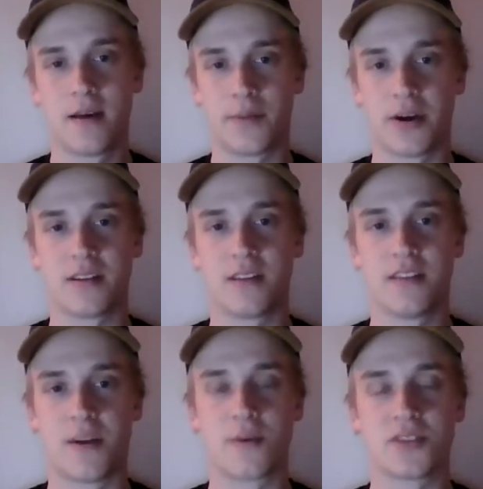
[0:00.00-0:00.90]
but
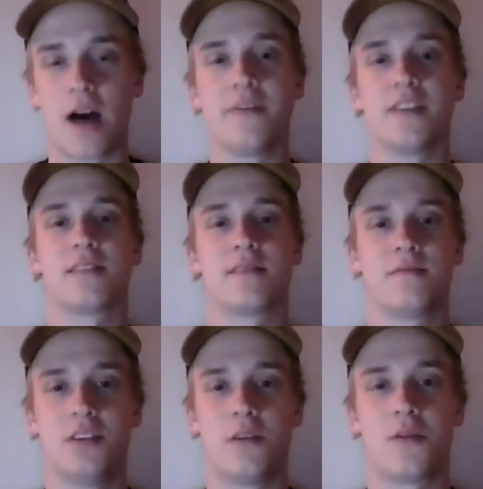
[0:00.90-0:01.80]
there was
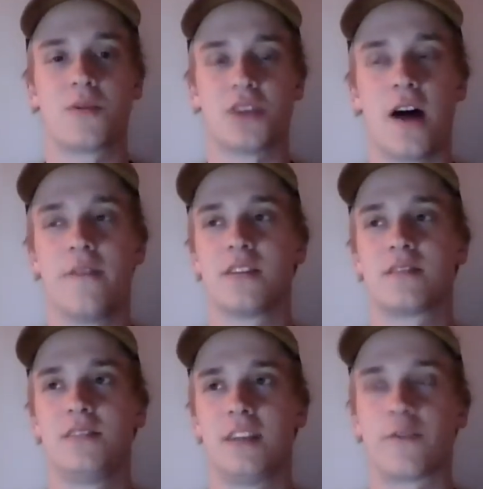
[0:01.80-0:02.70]
obvious
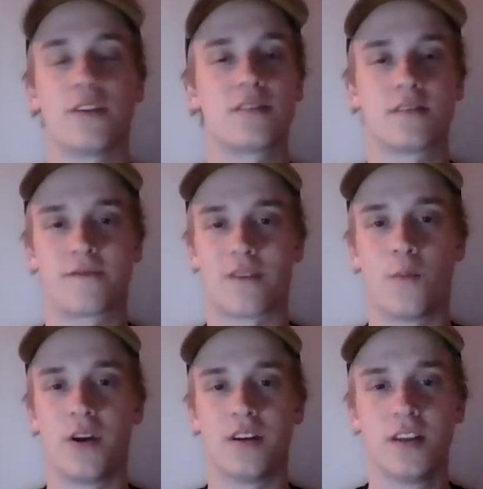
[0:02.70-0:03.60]
difference from
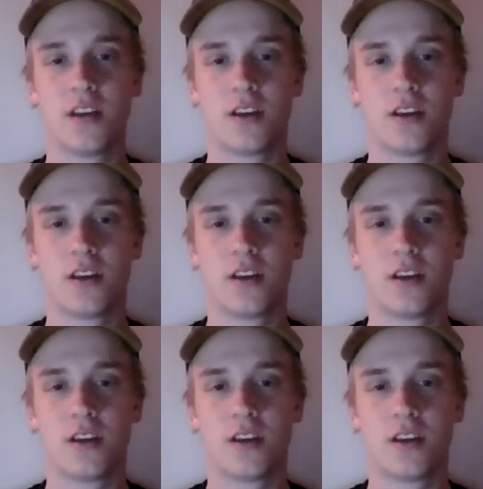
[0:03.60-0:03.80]
when,